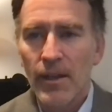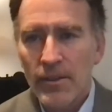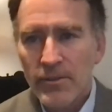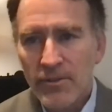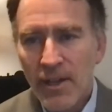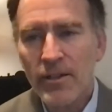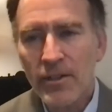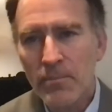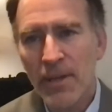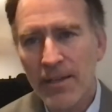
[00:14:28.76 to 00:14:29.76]

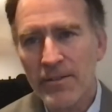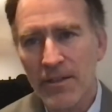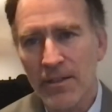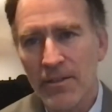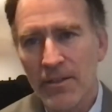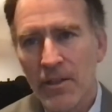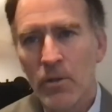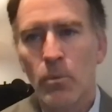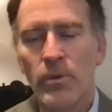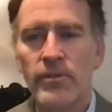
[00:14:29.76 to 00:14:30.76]
Senator Benton
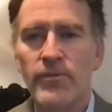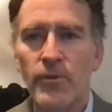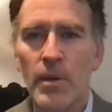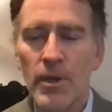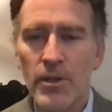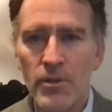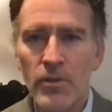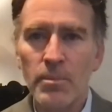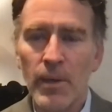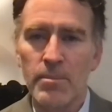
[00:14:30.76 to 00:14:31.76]
was a former
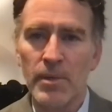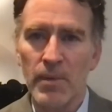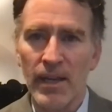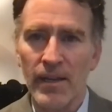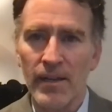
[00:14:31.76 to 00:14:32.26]
newspaperman